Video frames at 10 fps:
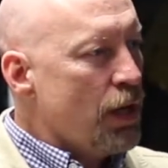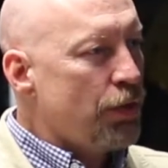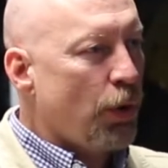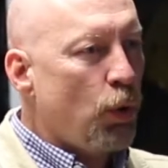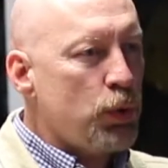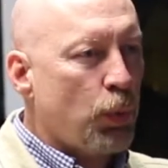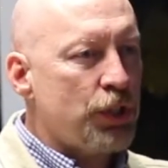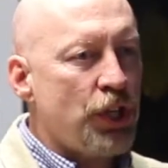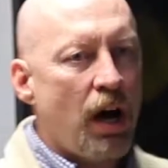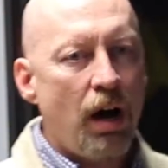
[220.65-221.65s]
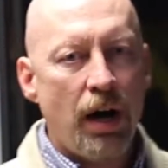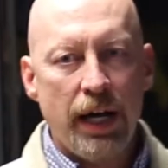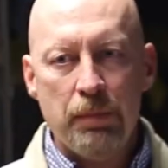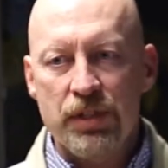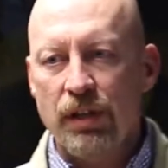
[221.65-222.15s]
Those were
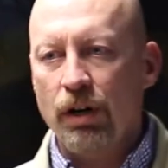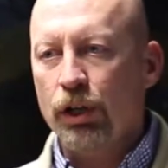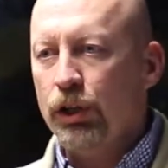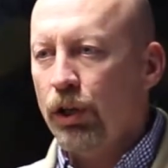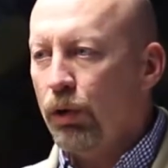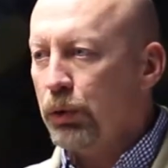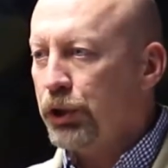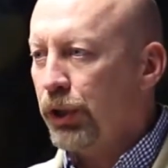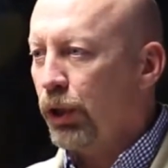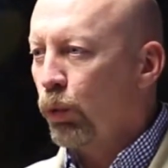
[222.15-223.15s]
times in our culture